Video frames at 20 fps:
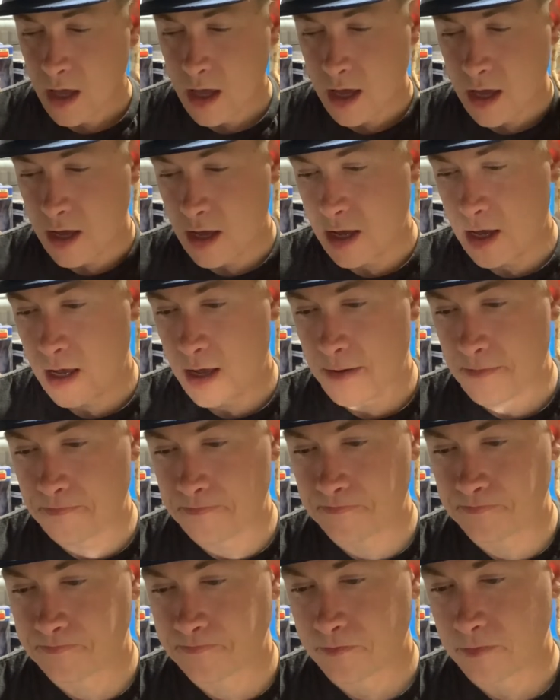
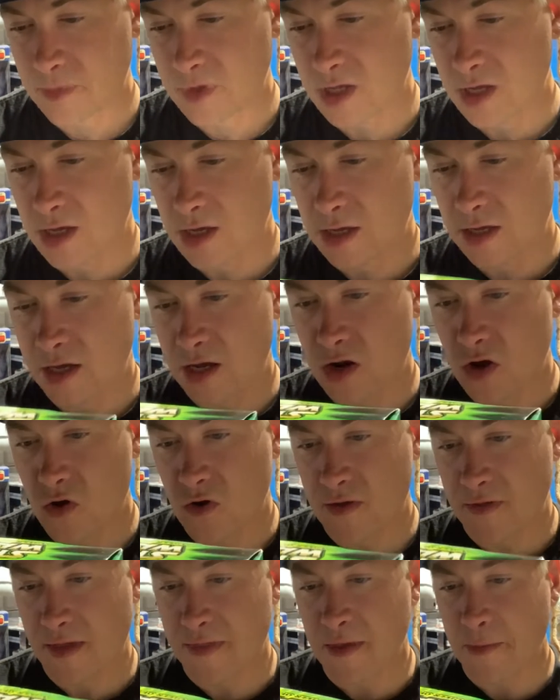You know,
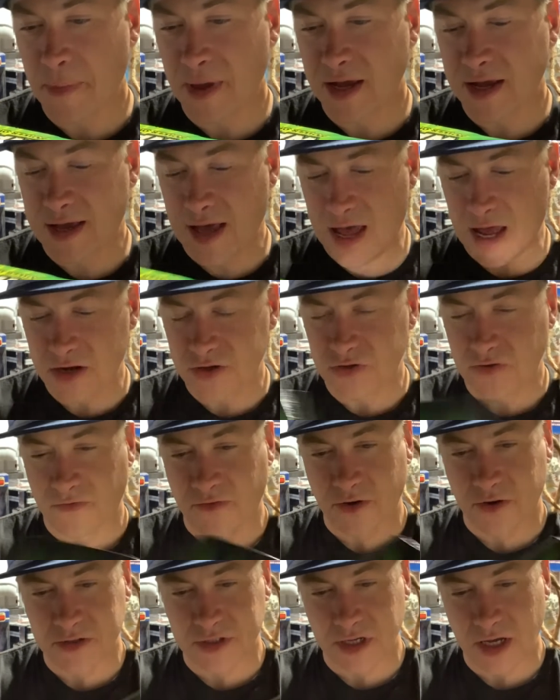and then the big
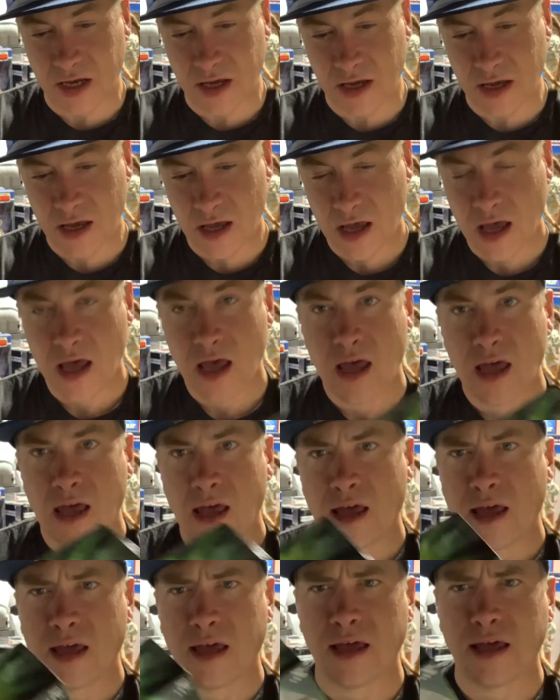controversy
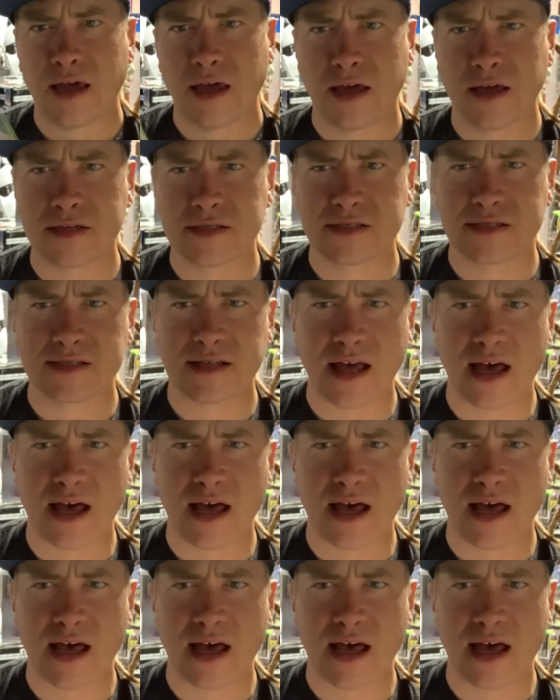is,